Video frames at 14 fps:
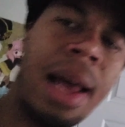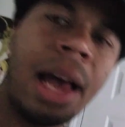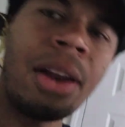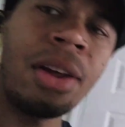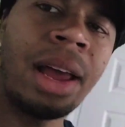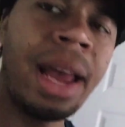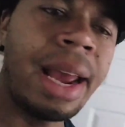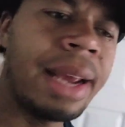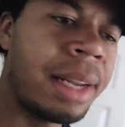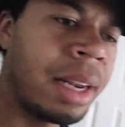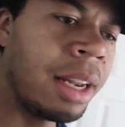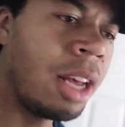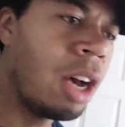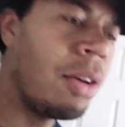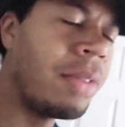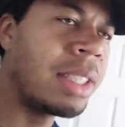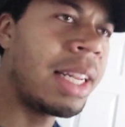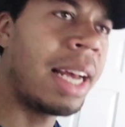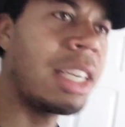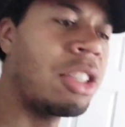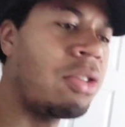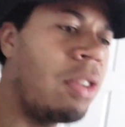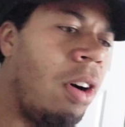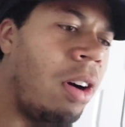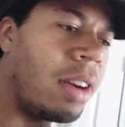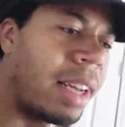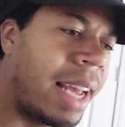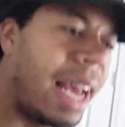At an age, love is that
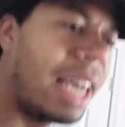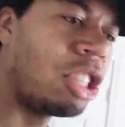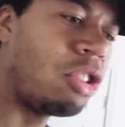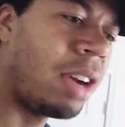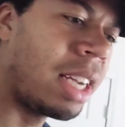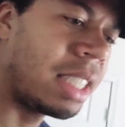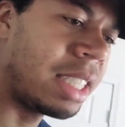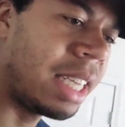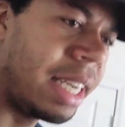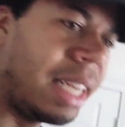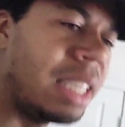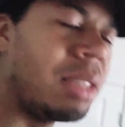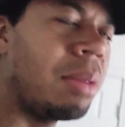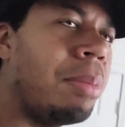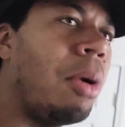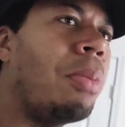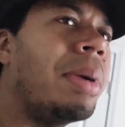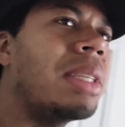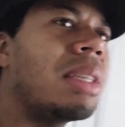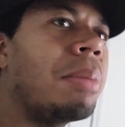strong to kind of transcend these moments,